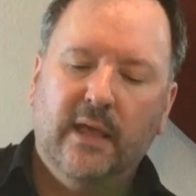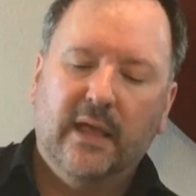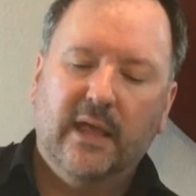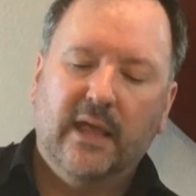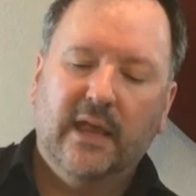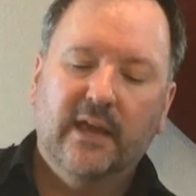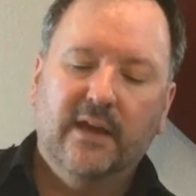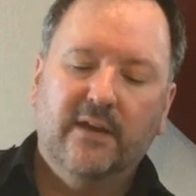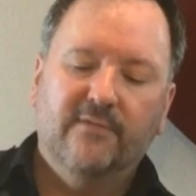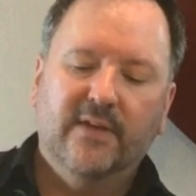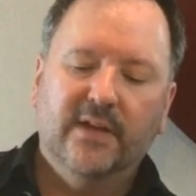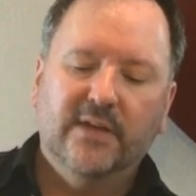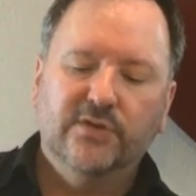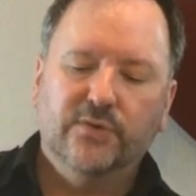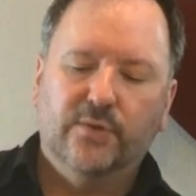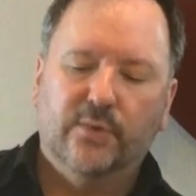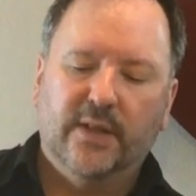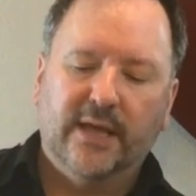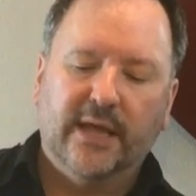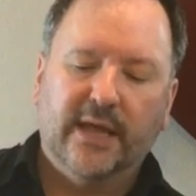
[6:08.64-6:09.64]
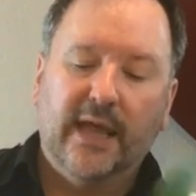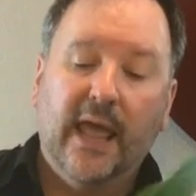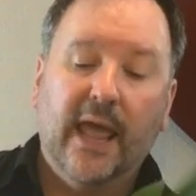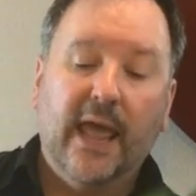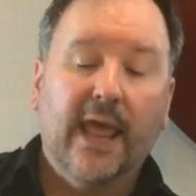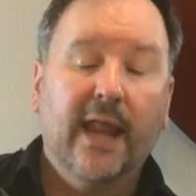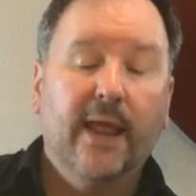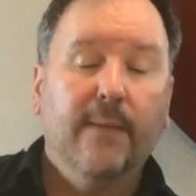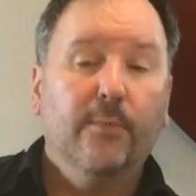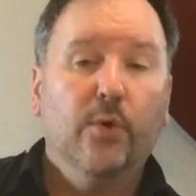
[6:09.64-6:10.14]
individually,
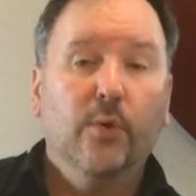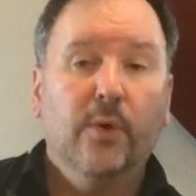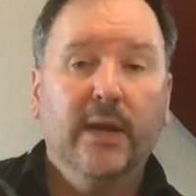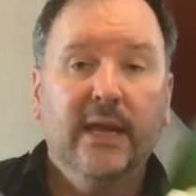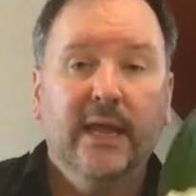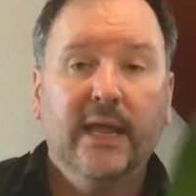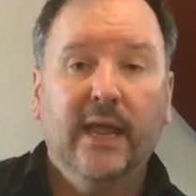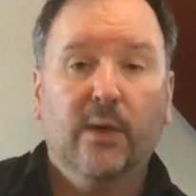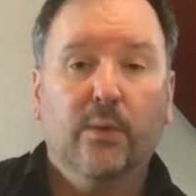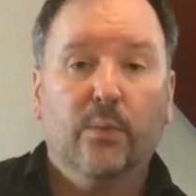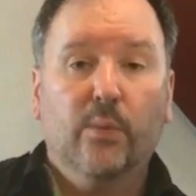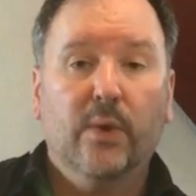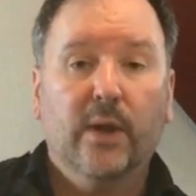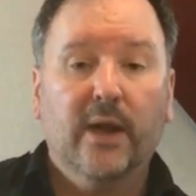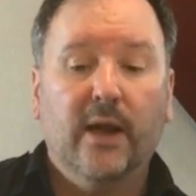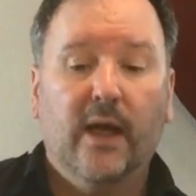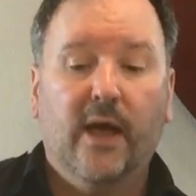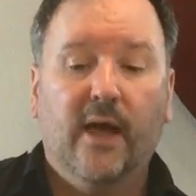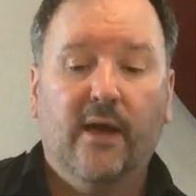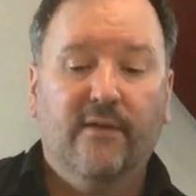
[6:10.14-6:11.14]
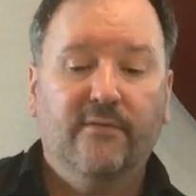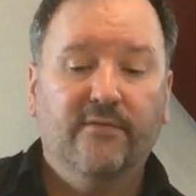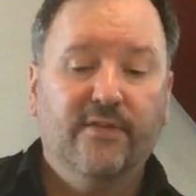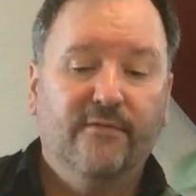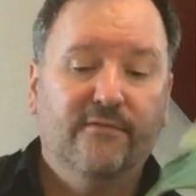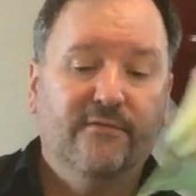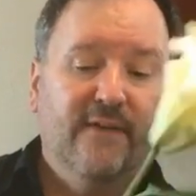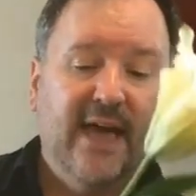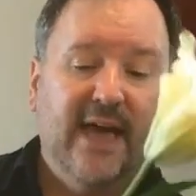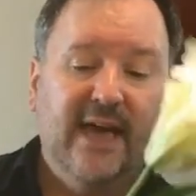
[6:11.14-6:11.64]
and I'm going to get rid of the
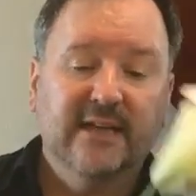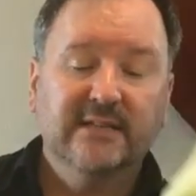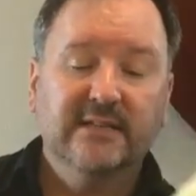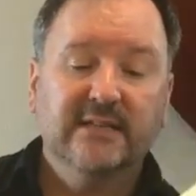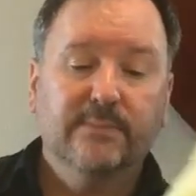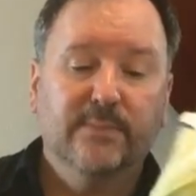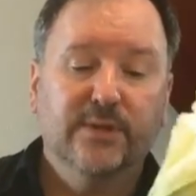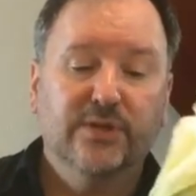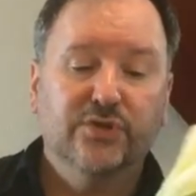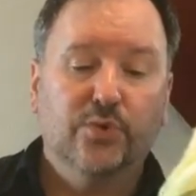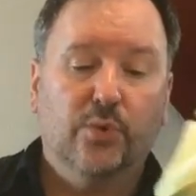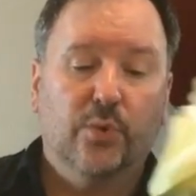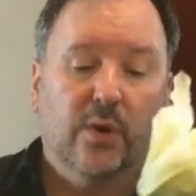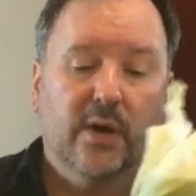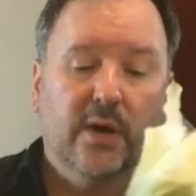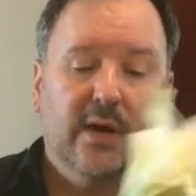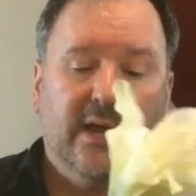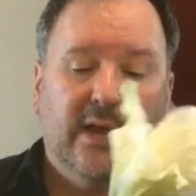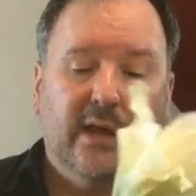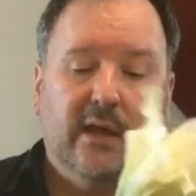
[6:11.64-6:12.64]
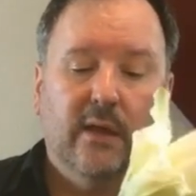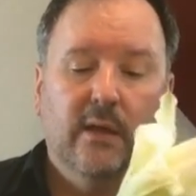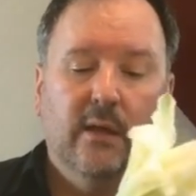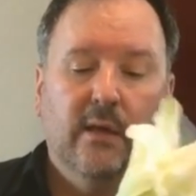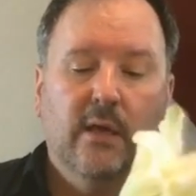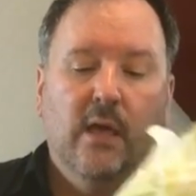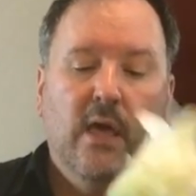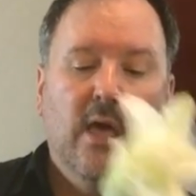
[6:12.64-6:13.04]
vast majority